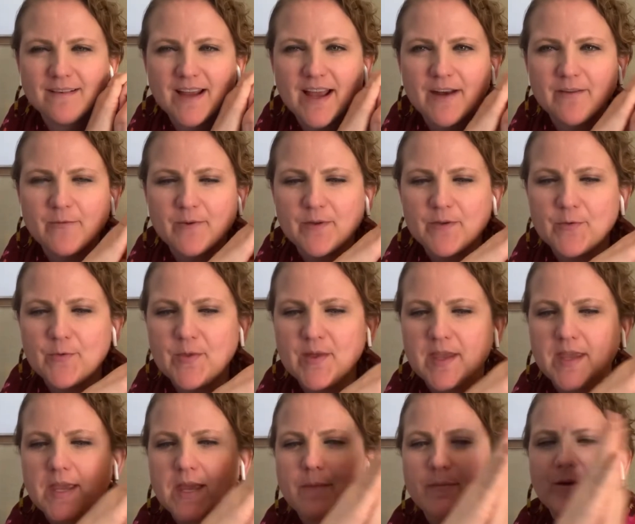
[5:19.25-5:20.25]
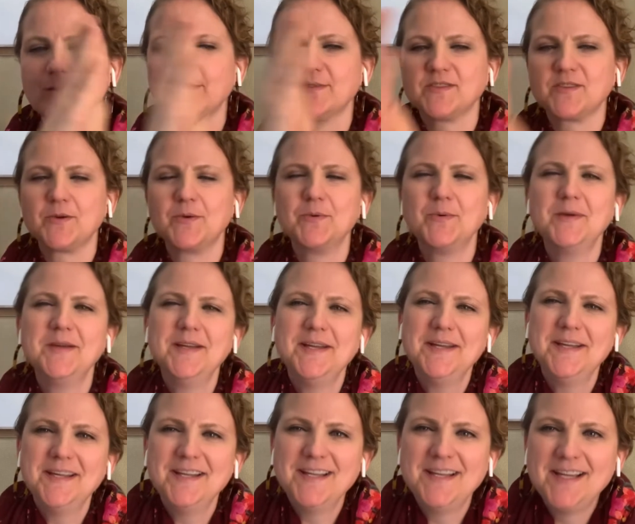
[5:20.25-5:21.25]
Kind of what you're thinking about. So
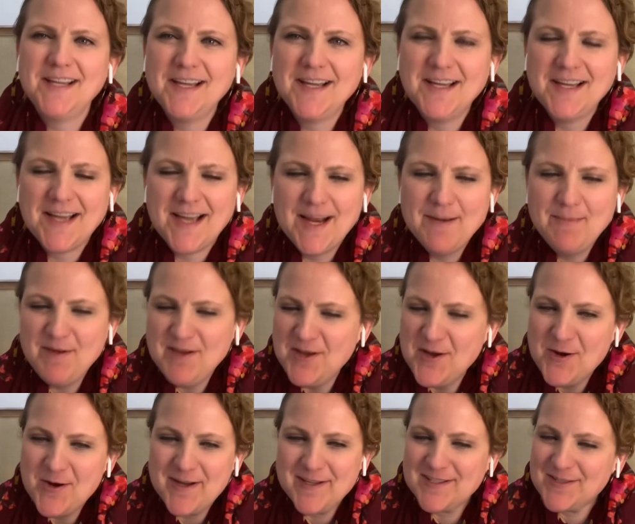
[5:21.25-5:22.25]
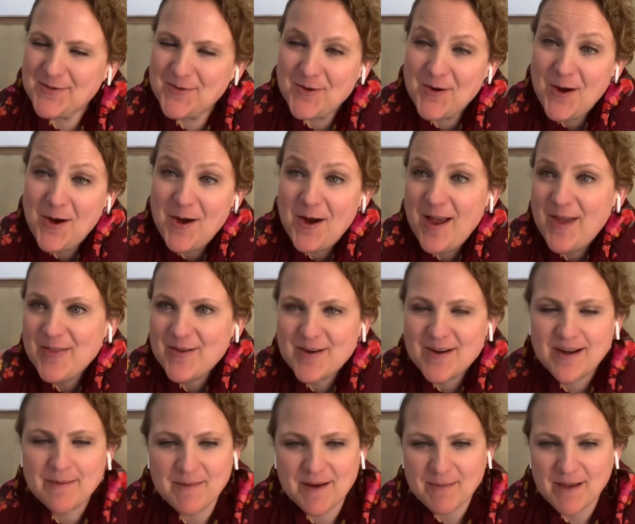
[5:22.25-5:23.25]
I'd be curious though. There are other,
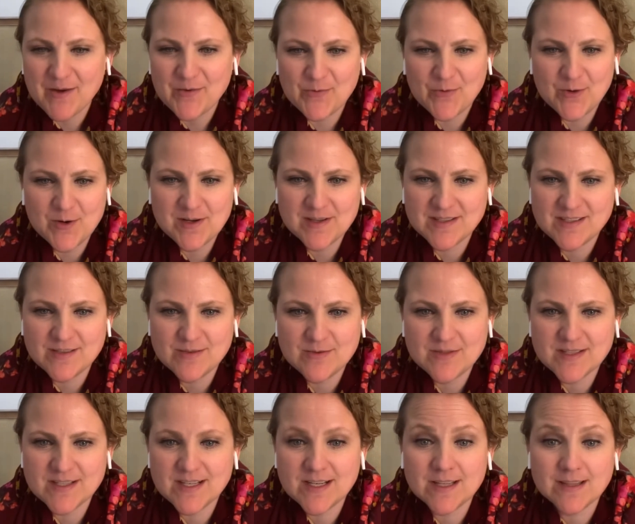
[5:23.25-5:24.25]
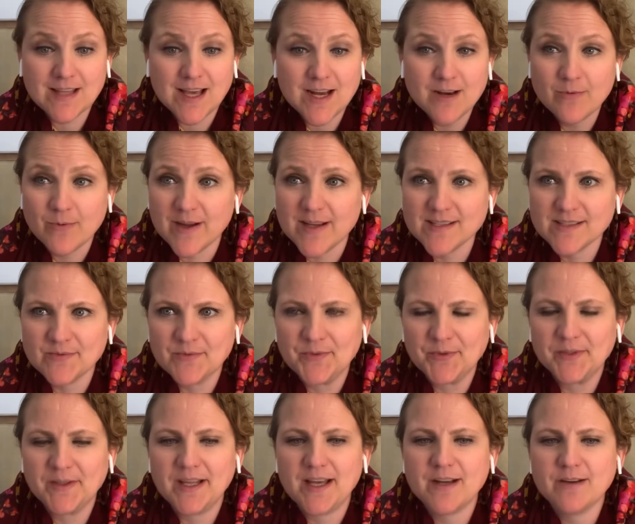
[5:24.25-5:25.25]
I mean, metaphor is used in a lot of ways and
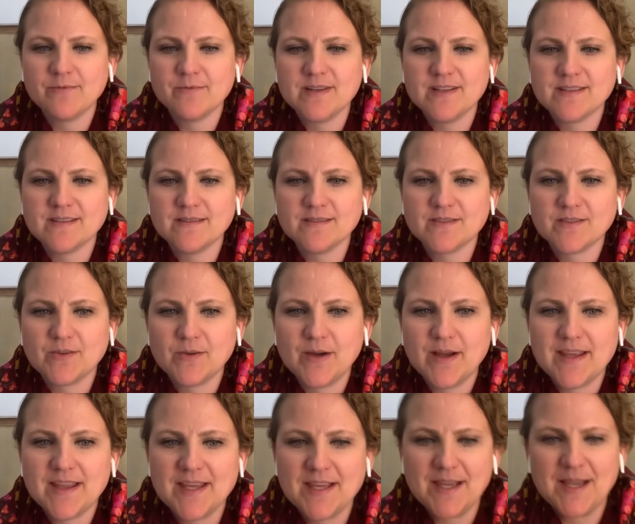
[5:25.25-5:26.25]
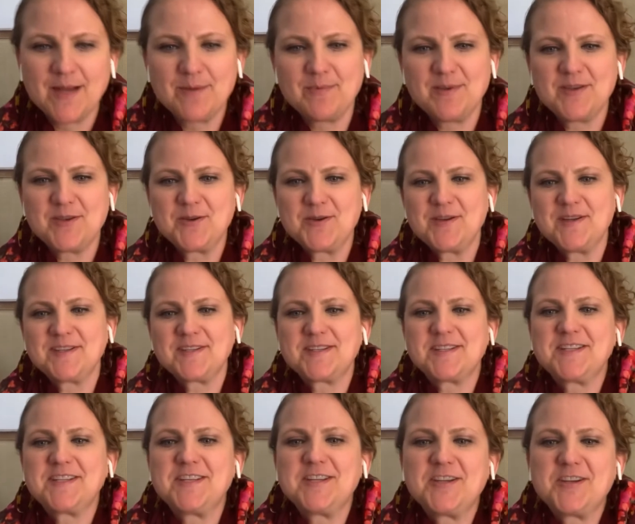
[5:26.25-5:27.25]
for a lot of reasons. So I think I'd be curious
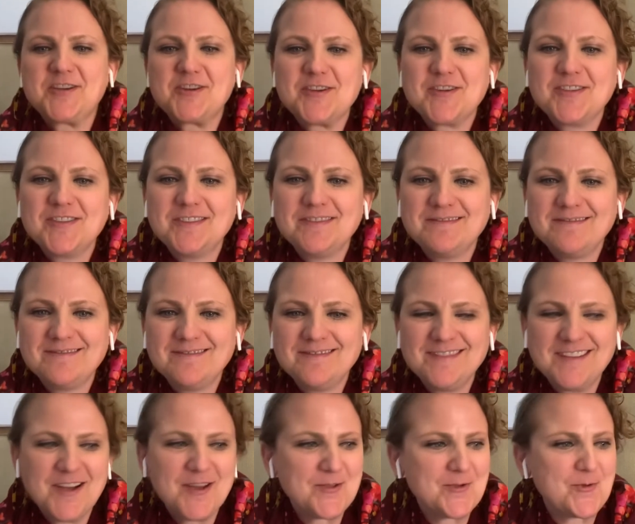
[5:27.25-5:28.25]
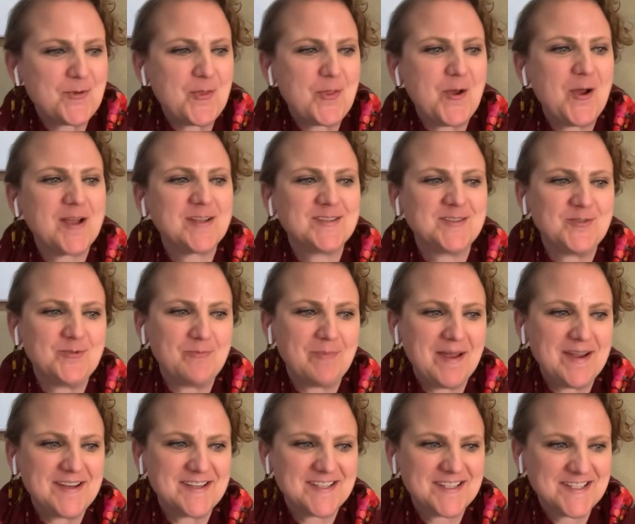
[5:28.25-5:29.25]
to hear other thoughts you
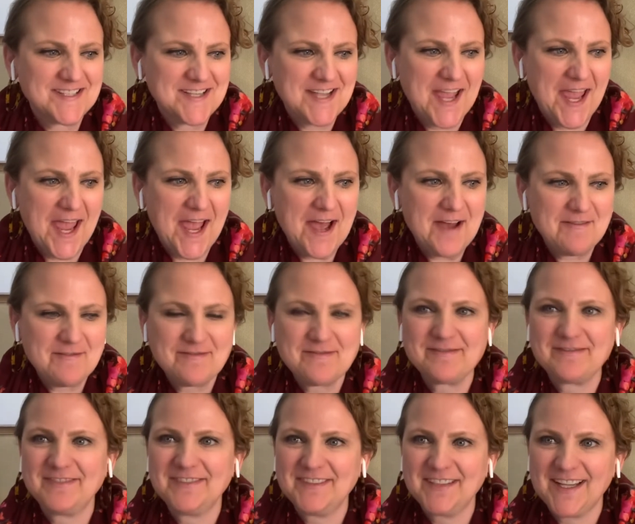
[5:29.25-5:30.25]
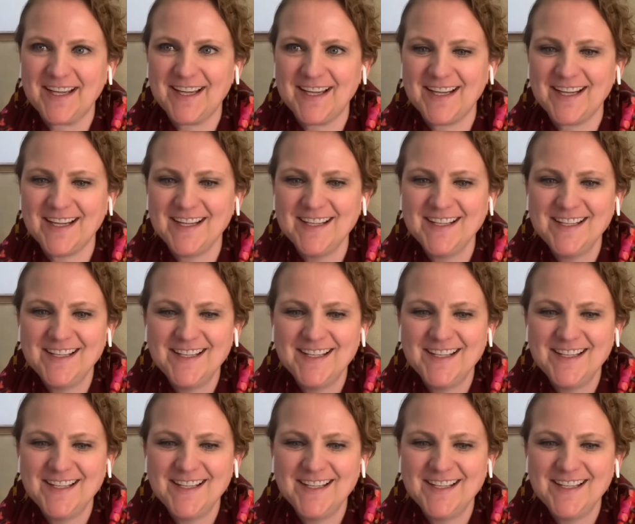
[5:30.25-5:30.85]
might have. Okay.